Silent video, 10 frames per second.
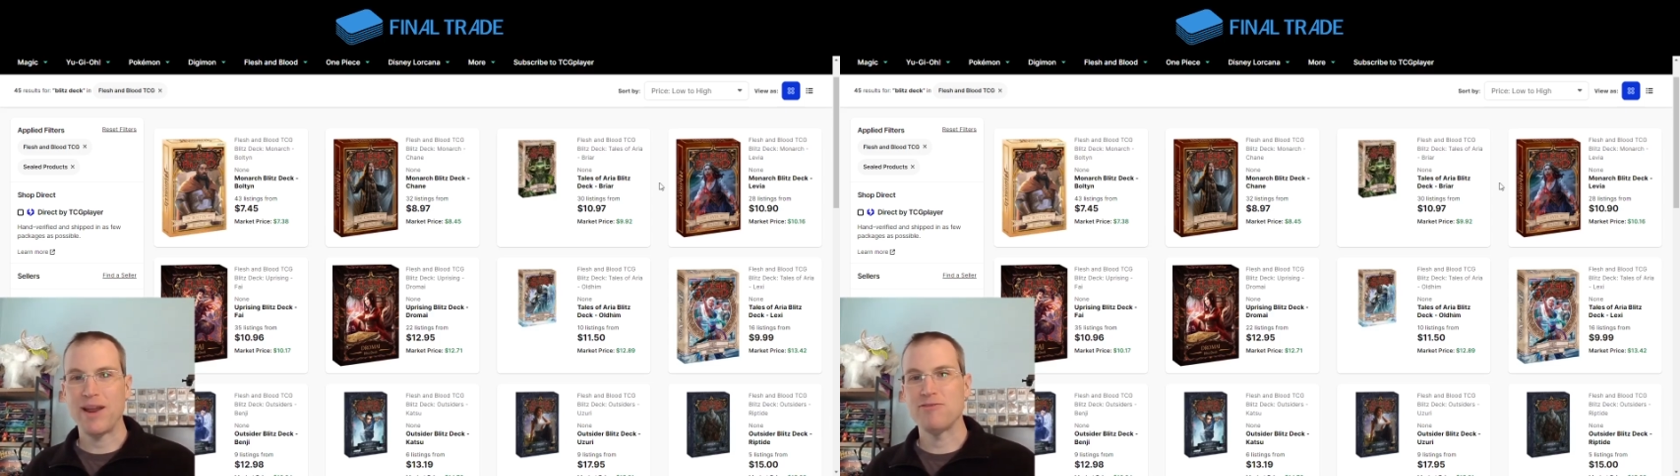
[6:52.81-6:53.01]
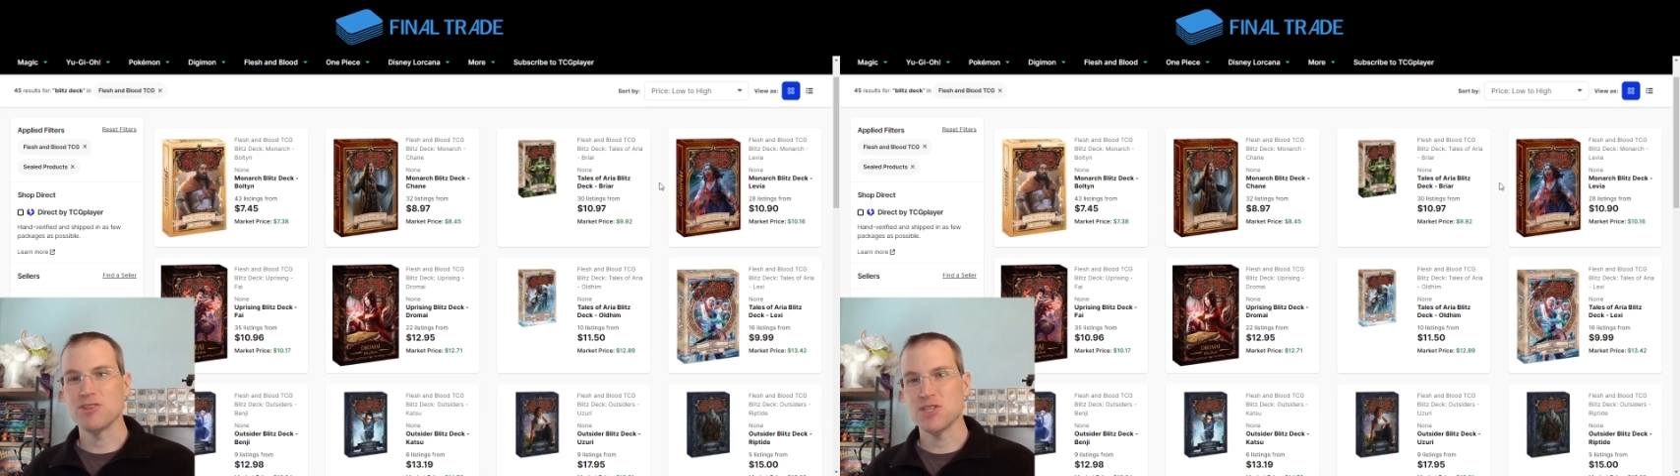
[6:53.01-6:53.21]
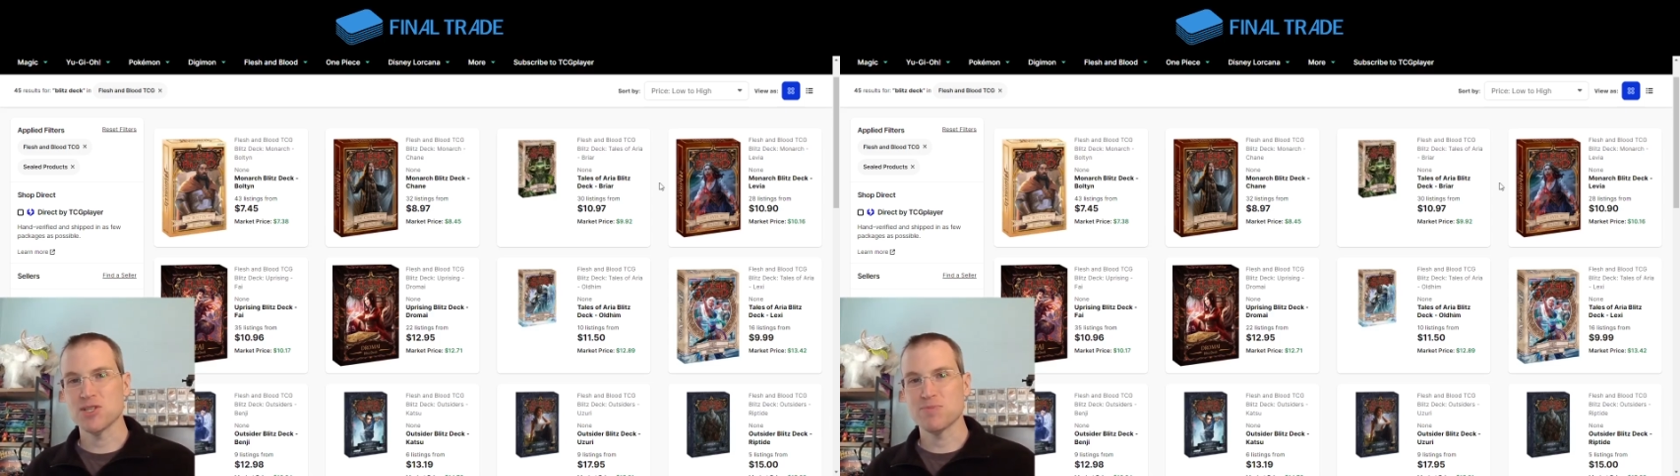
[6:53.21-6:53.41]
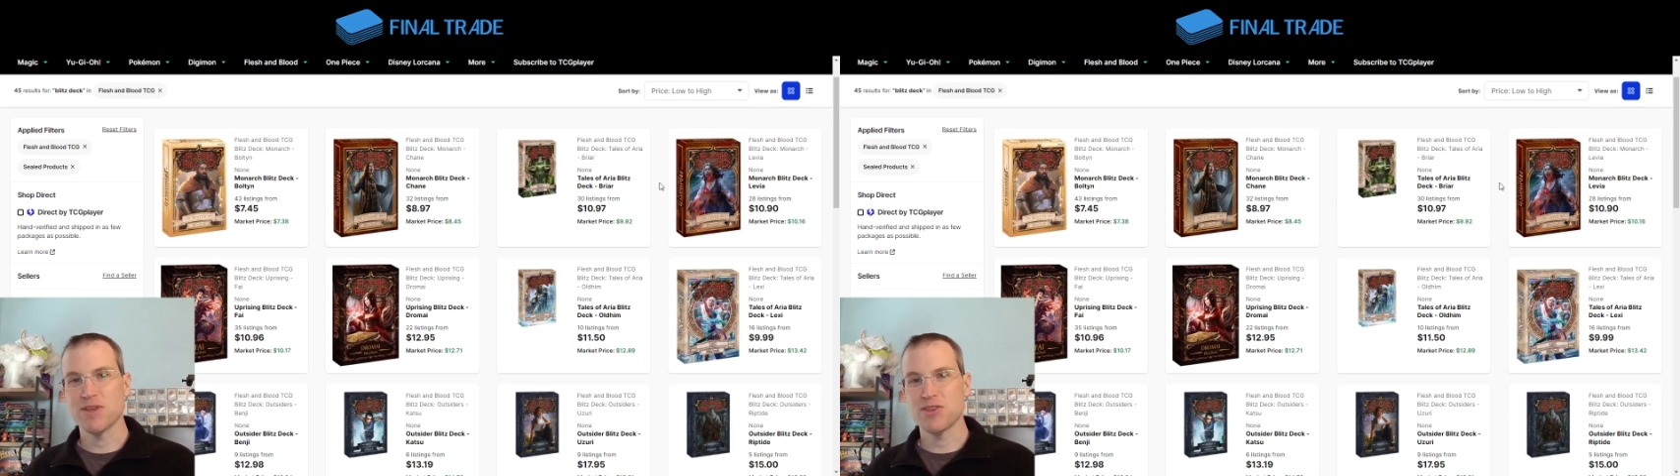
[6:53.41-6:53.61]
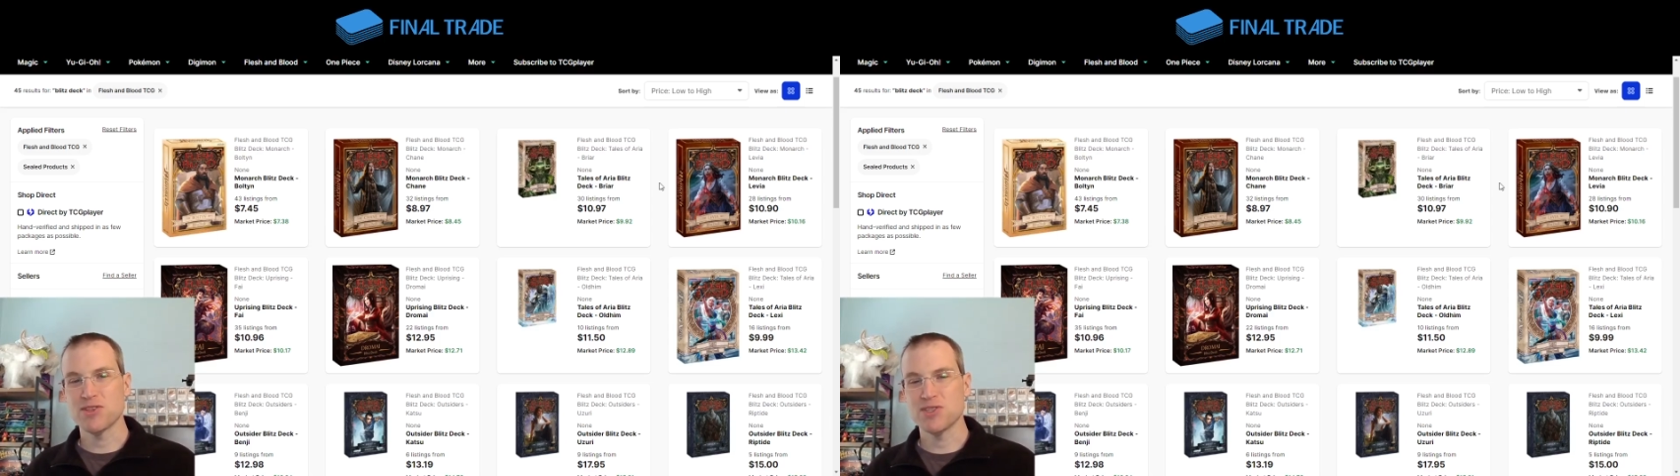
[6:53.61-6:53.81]
every 6
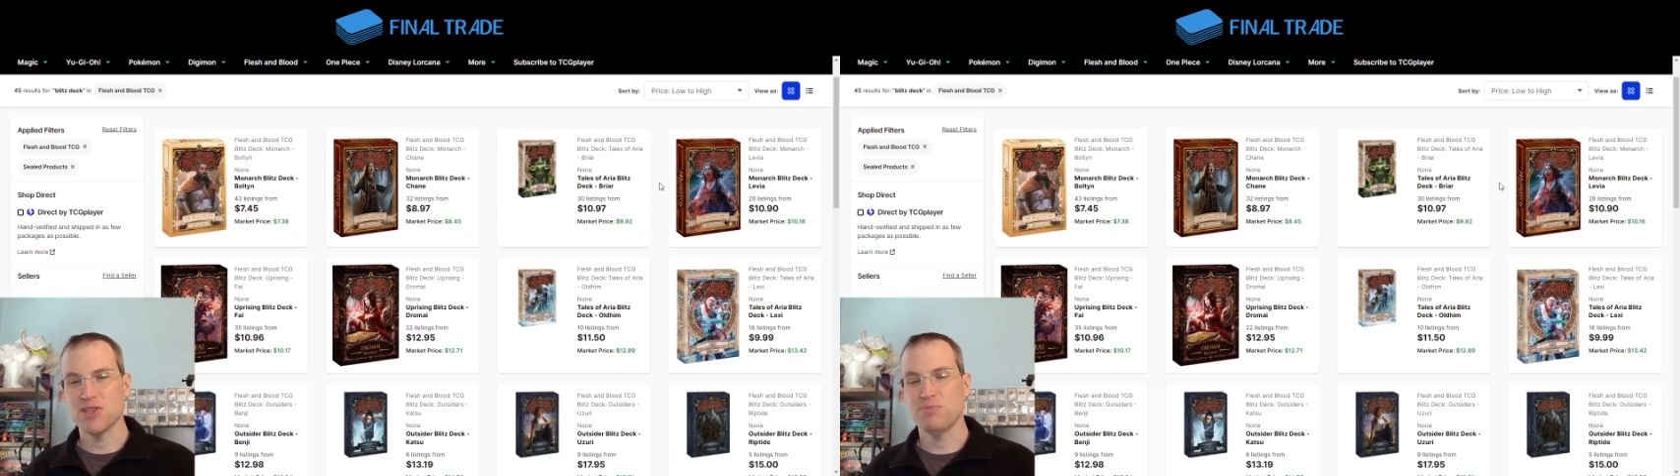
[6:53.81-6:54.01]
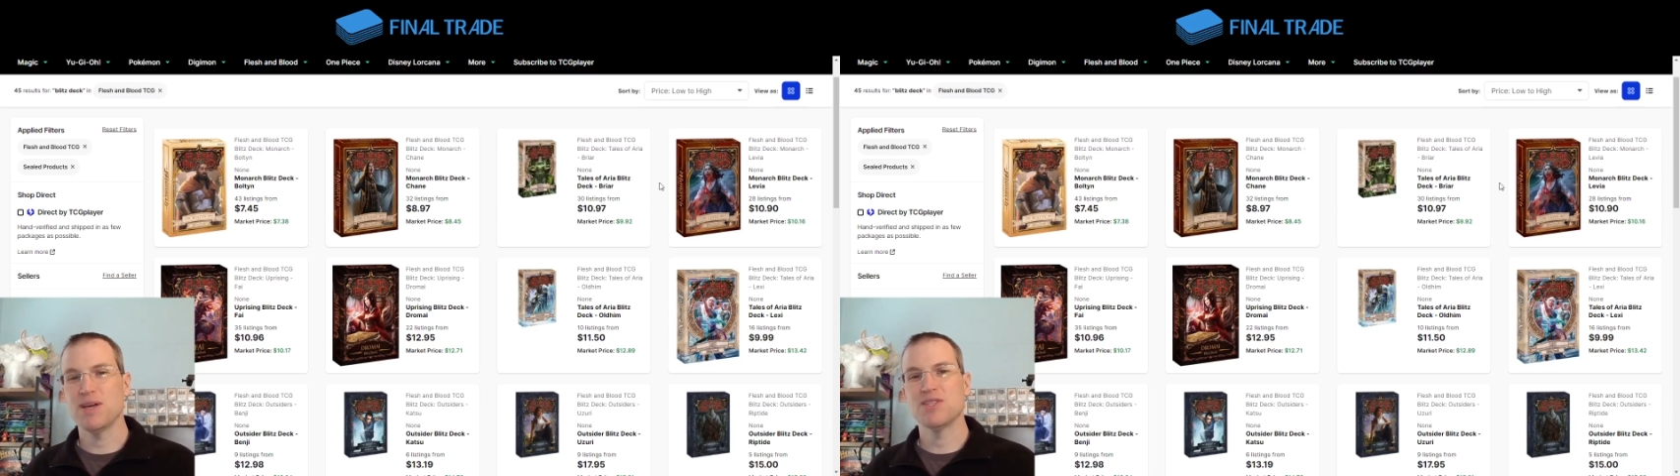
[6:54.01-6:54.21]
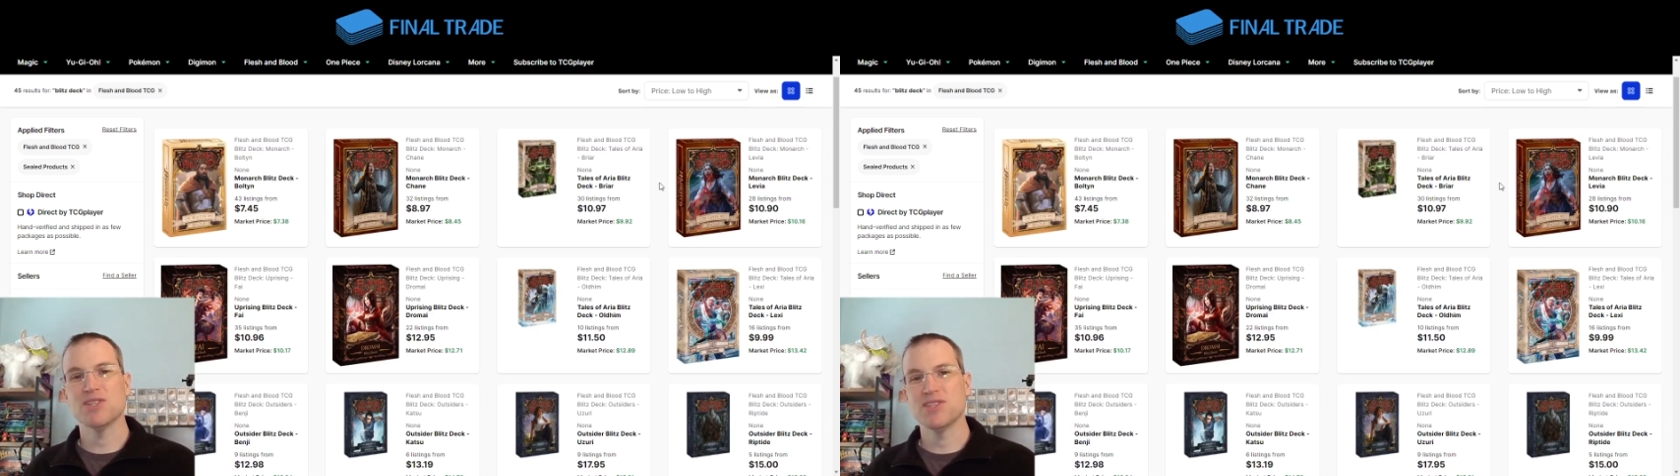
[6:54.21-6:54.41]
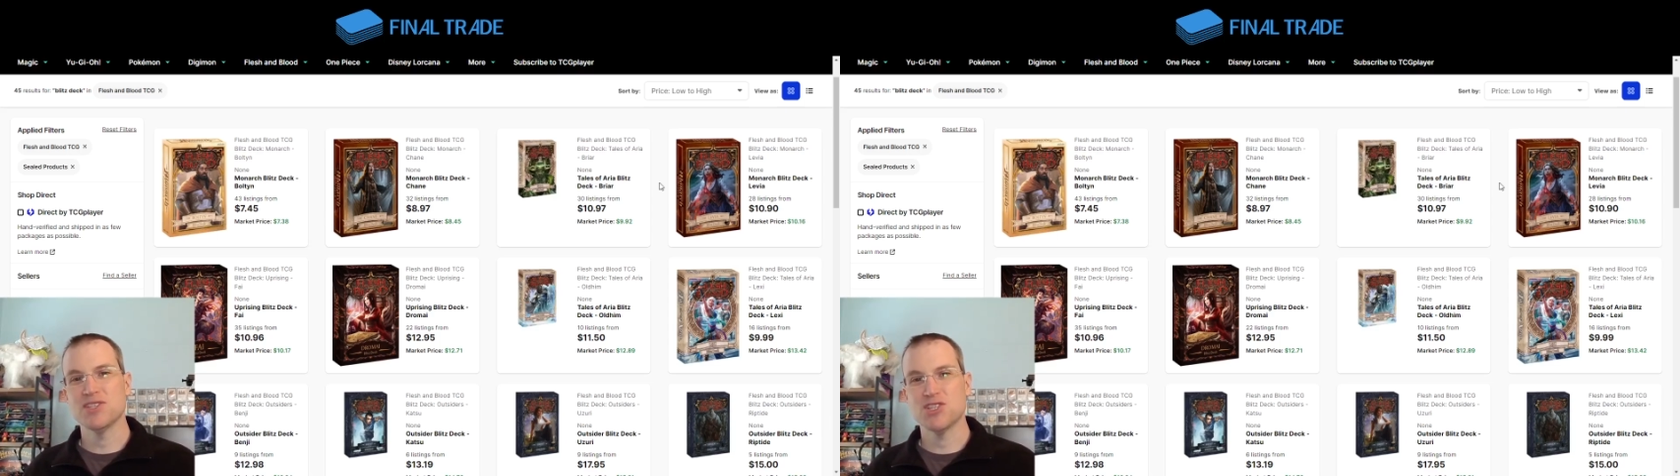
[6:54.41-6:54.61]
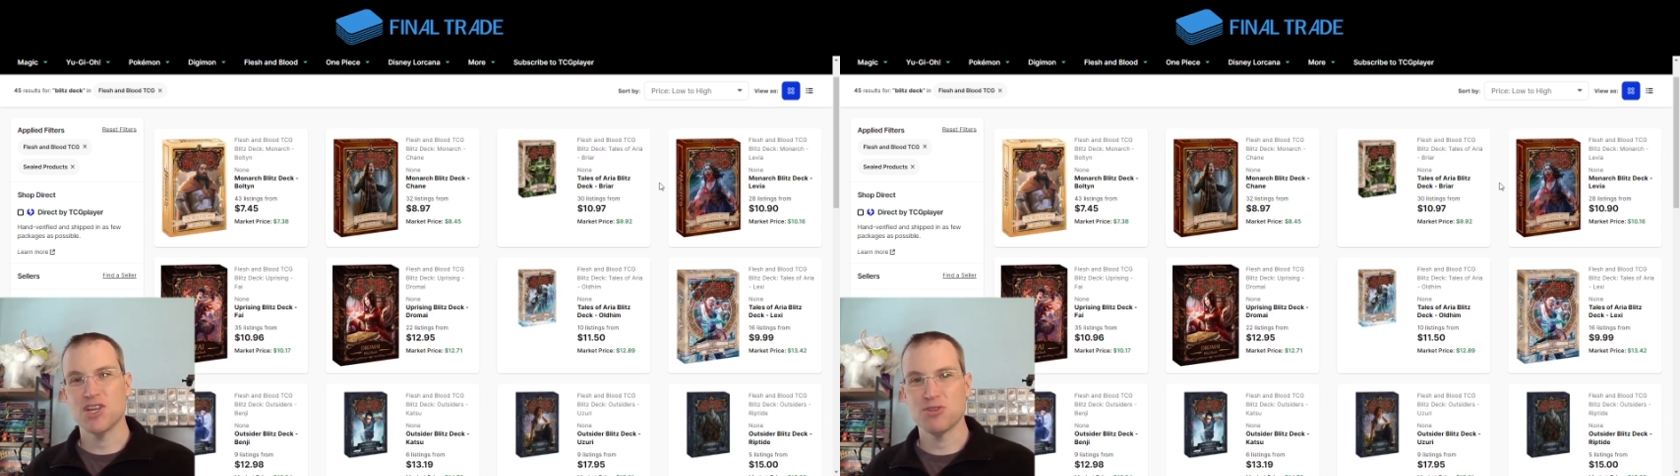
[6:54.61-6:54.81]
months on this
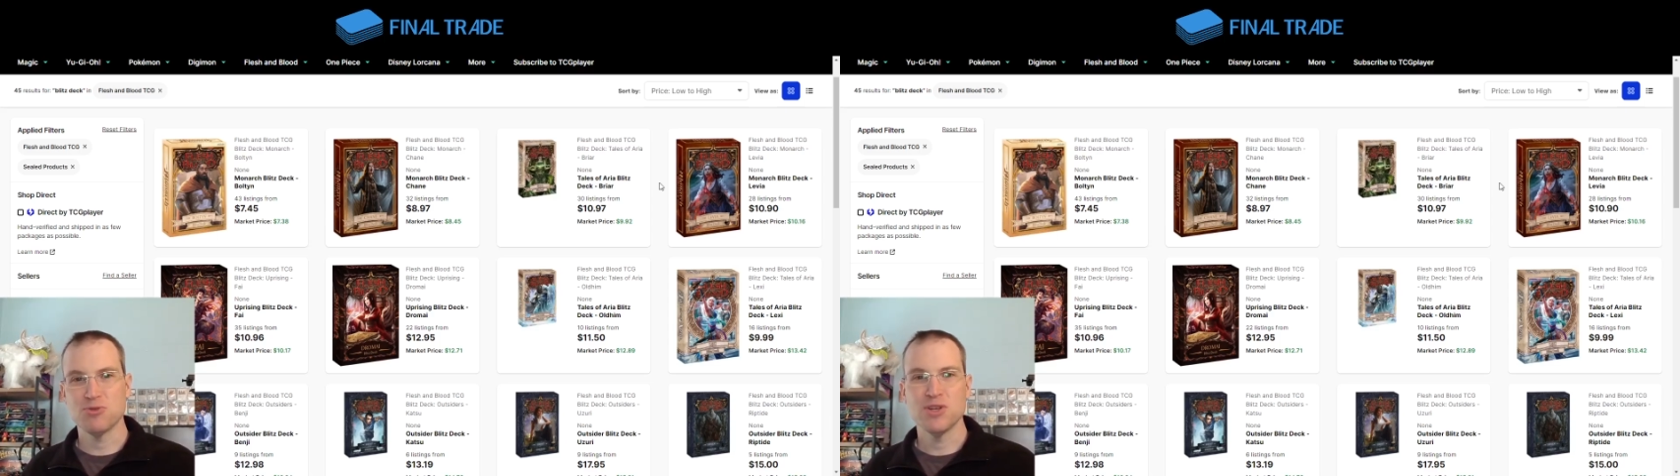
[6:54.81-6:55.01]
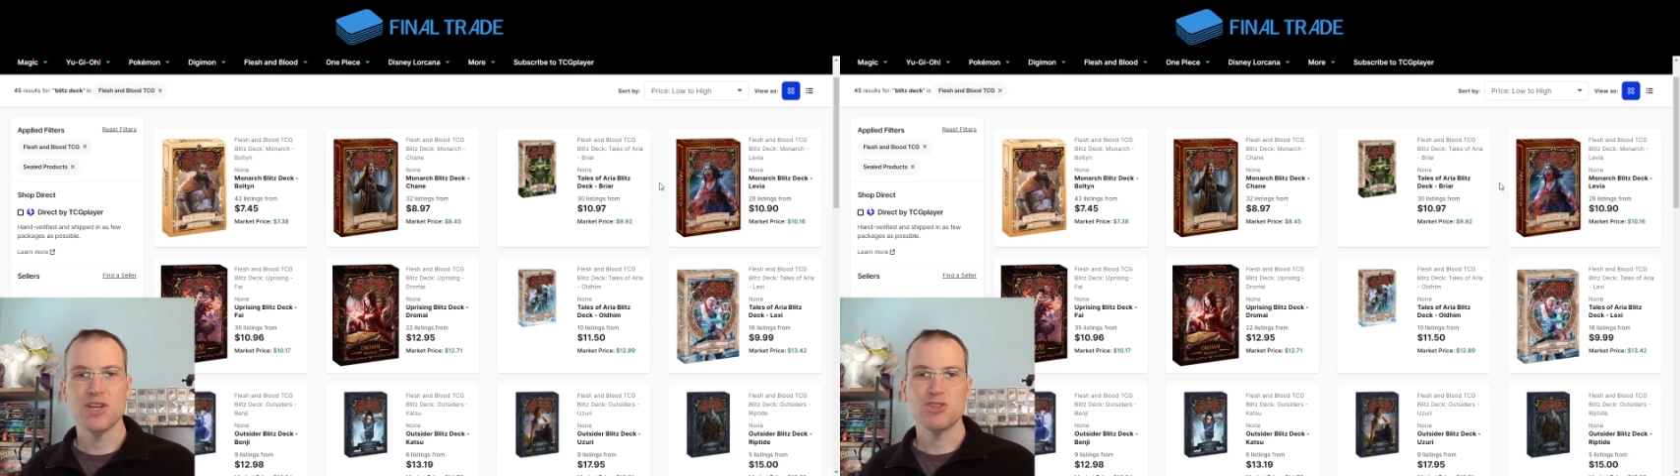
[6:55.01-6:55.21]
channel